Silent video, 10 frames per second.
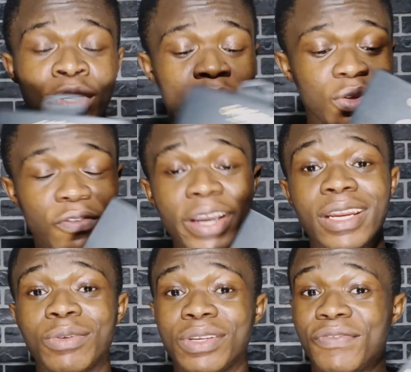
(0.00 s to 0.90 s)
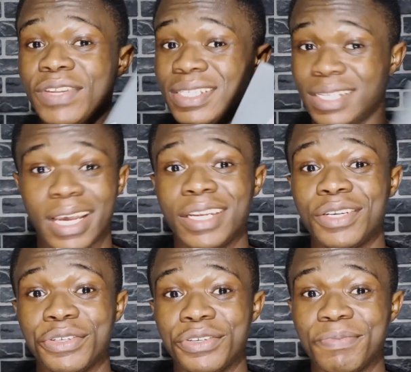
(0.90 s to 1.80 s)
to find out if it's any
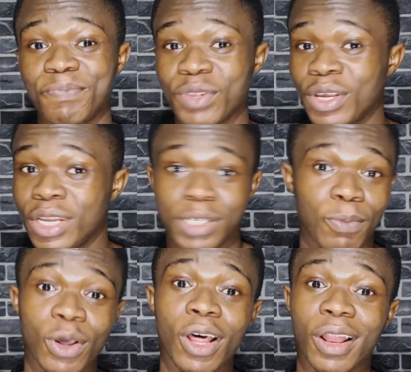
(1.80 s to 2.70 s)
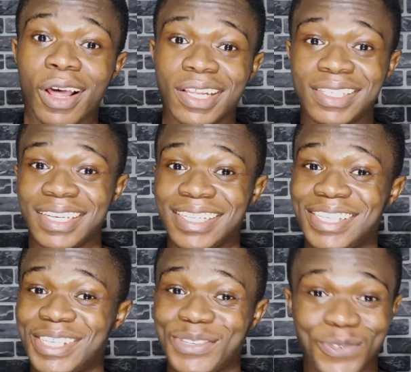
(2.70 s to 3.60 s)
good. Spoiler alert,
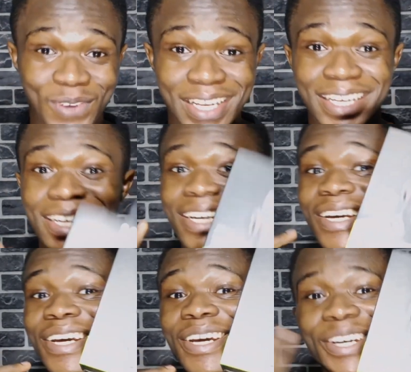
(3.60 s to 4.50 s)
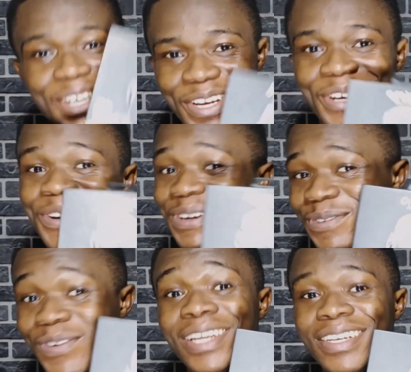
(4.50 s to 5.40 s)
it's really
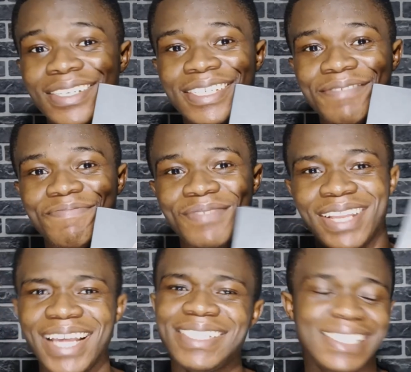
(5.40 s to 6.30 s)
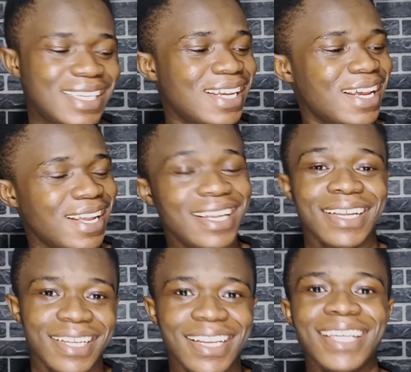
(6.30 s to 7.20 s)
good. Let's
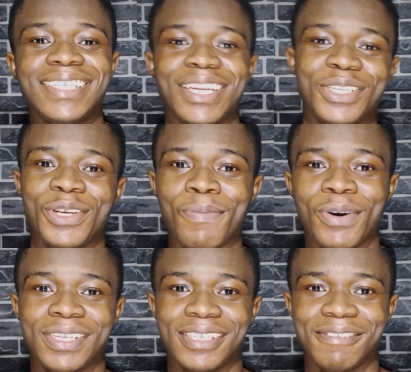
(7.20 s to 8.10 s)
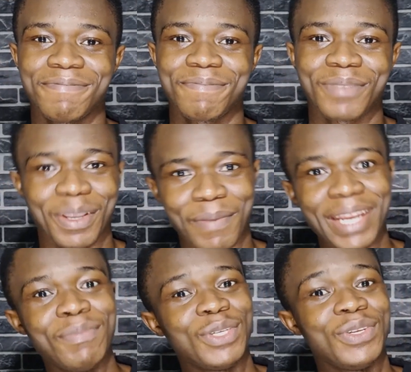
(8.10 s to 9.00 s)
get to the unboxing. My
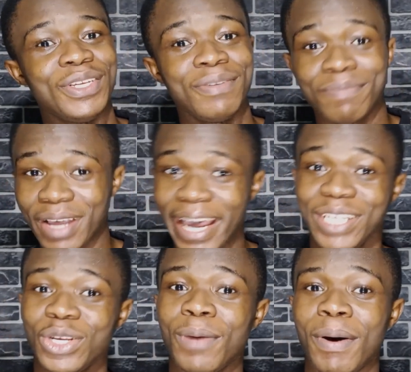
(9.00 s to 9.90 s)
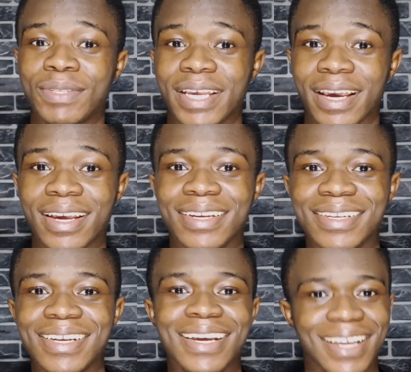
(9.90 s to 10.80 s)
name is Yudi. I talk about tech.
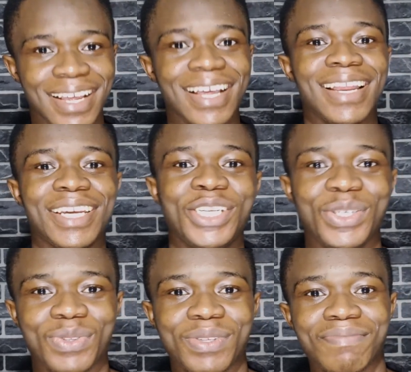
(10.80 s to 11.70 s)
Let's shoot.